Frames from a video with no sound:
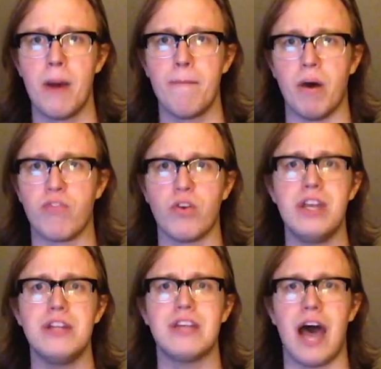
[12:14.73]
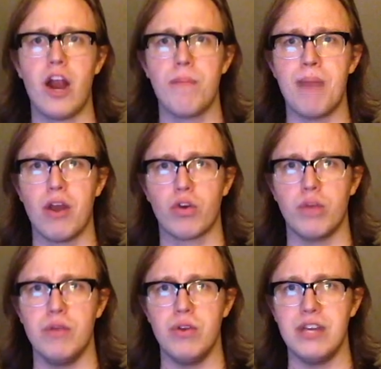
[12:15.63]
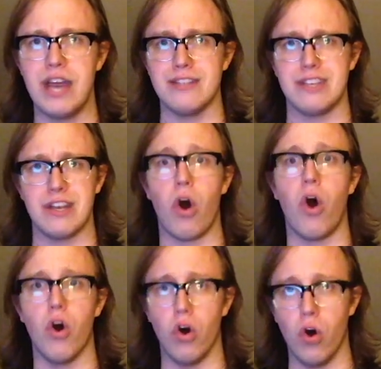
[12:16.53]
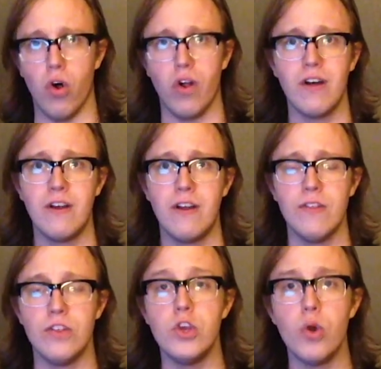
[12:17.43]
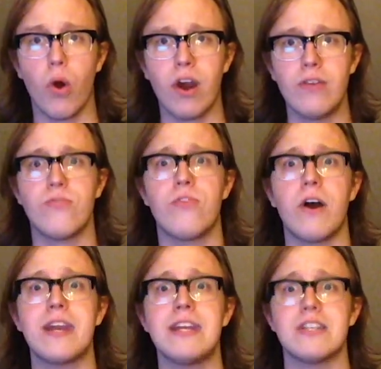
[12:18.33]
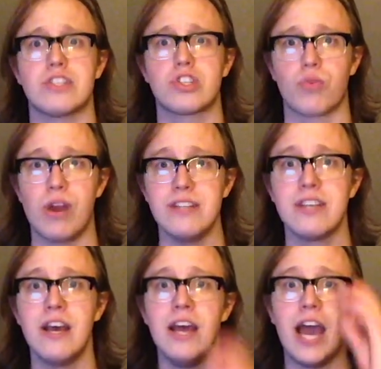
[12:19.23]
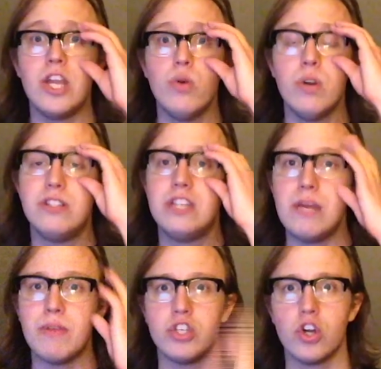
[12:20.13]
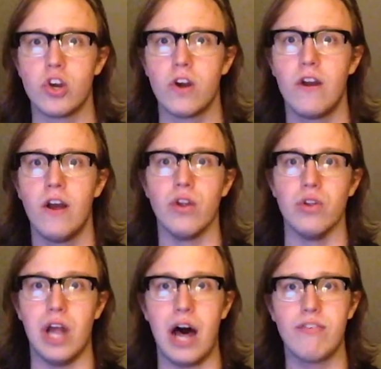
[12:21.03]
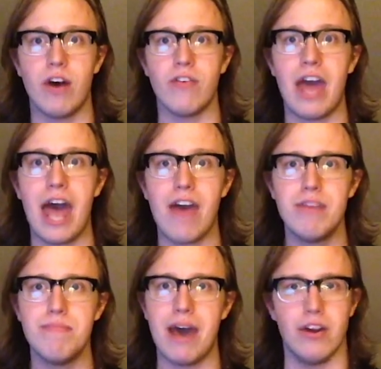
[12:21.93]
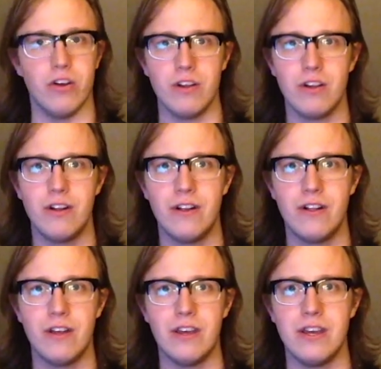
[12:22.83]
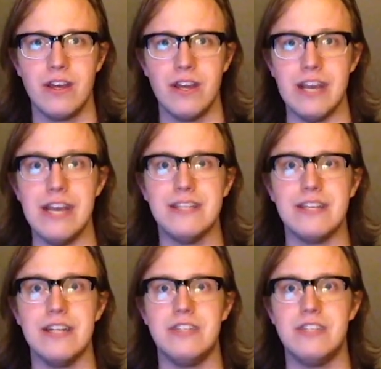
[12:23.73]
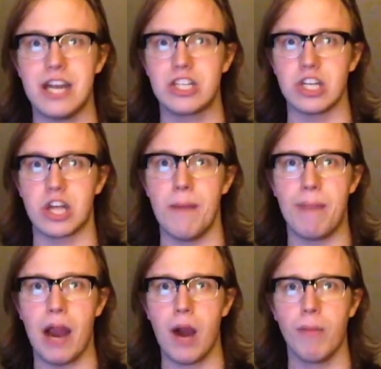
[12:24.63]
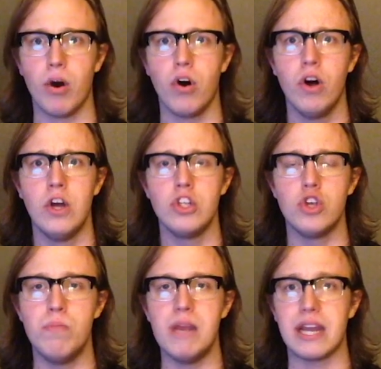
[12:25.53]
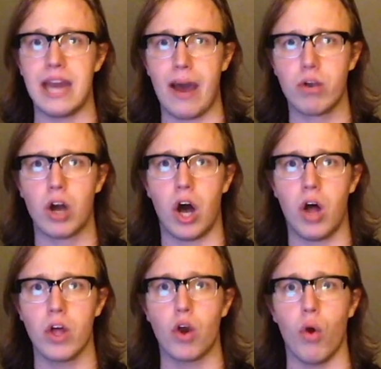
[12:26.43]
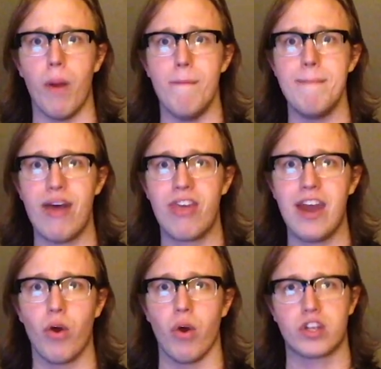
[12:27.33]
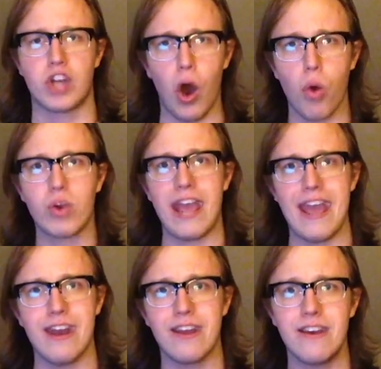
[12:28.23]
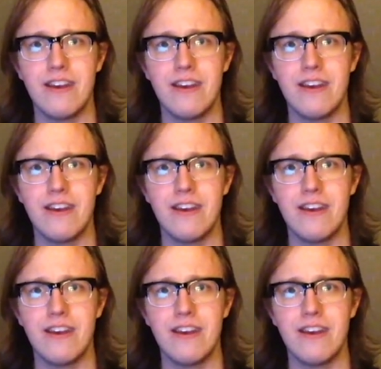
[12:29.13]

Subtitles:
but for the entire metal community as a whole. You are a fucking disgrace, and you would deem that your love of heavy metal is an addiction comparable to being an alcoholic or a meth head or a coke head.